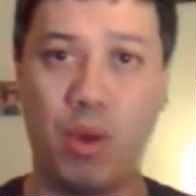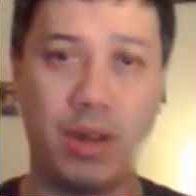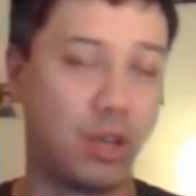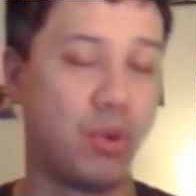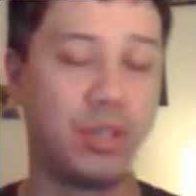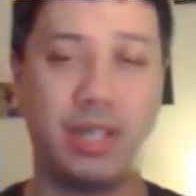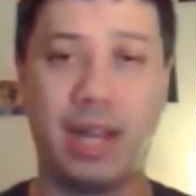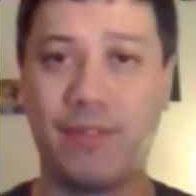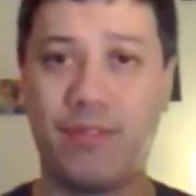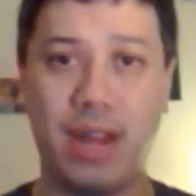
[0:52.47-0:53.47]
One ignores
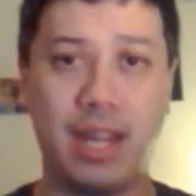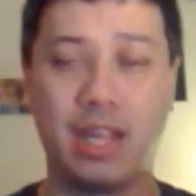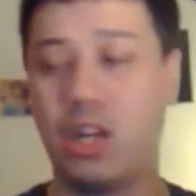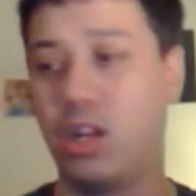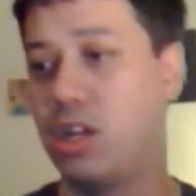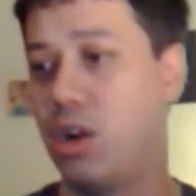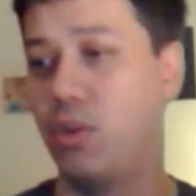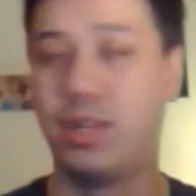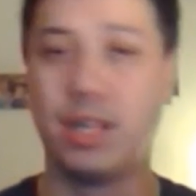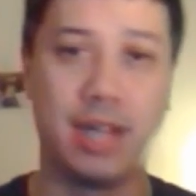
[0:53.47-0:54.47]
night fighting,
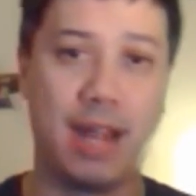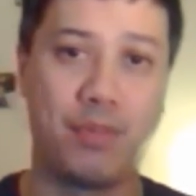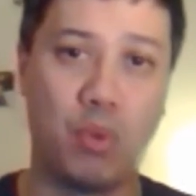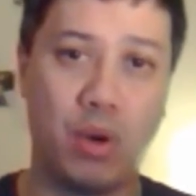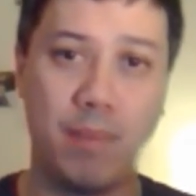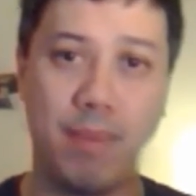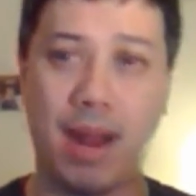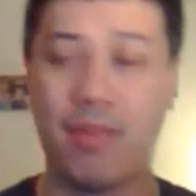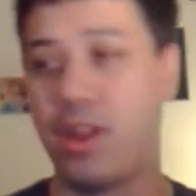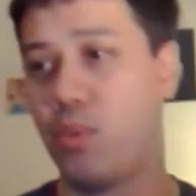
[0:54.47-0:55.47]
it doesn't have to worry
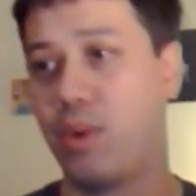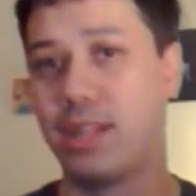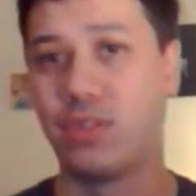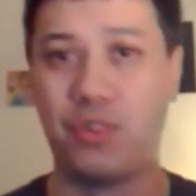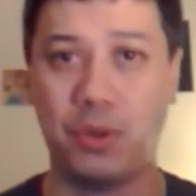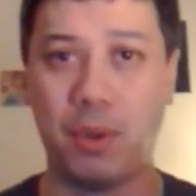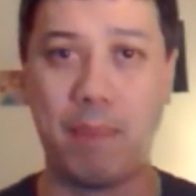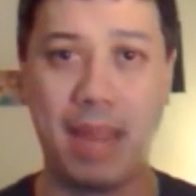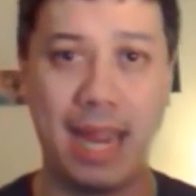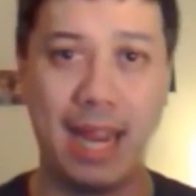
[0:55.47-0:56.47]
about it. Another one has to feel no
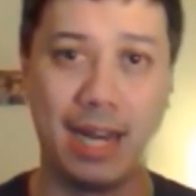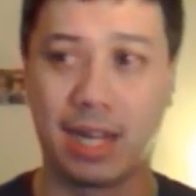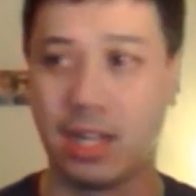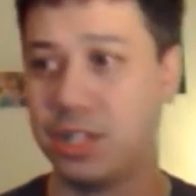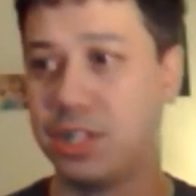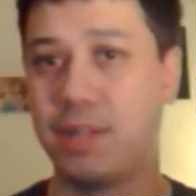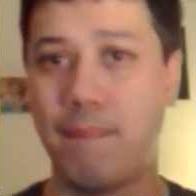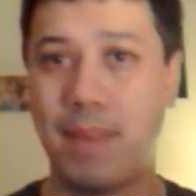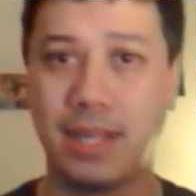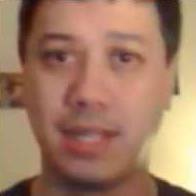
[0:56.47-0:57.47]
pain on a
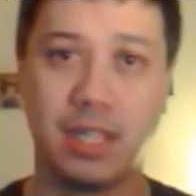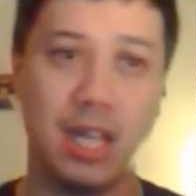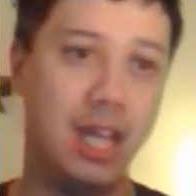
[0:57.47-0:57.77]
consistent basis.